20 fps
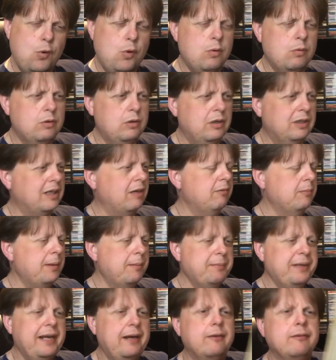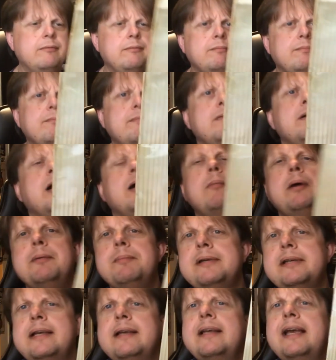Oh, I can't remember now. I
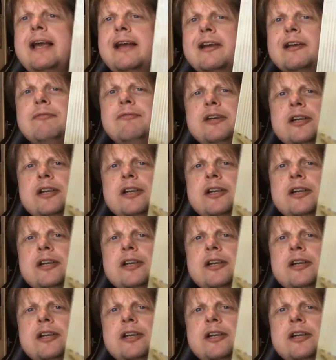might be getting